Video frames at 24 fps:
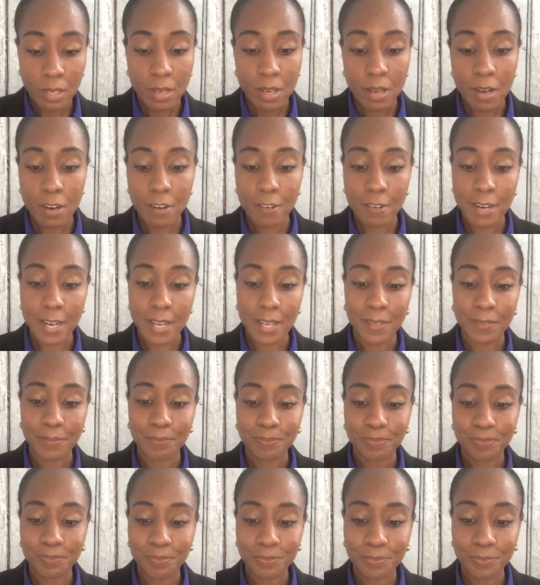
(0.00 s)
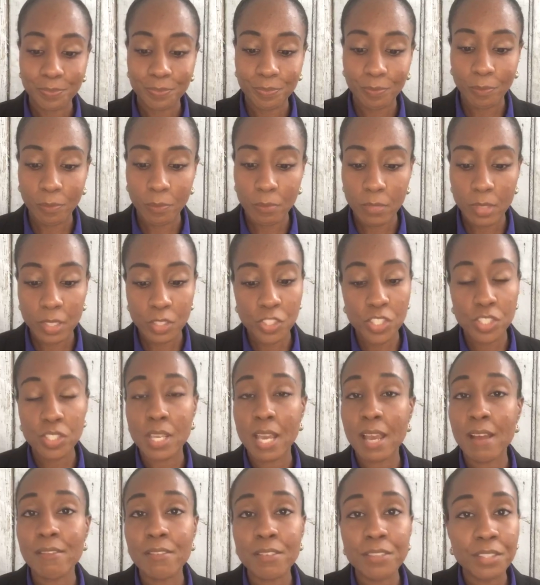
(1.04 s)
All right. Just
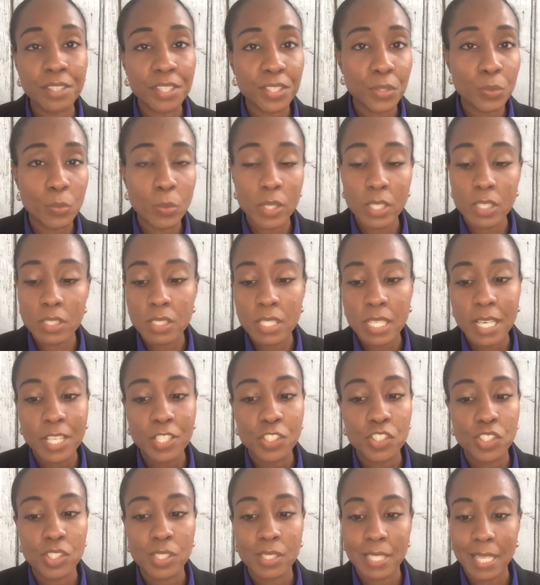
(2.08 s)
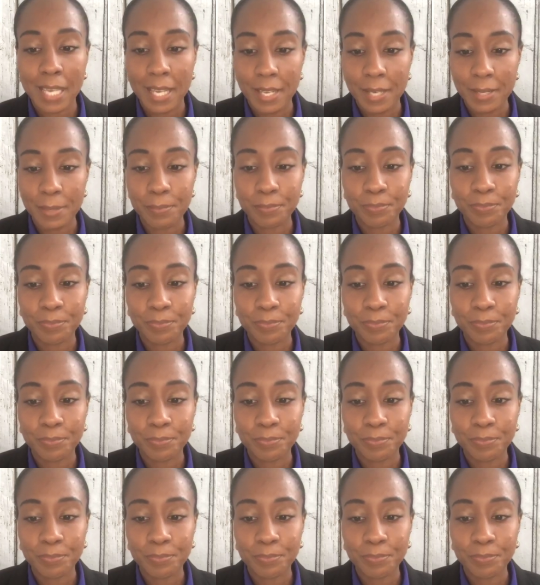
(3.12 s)
everything you want to say, just say it.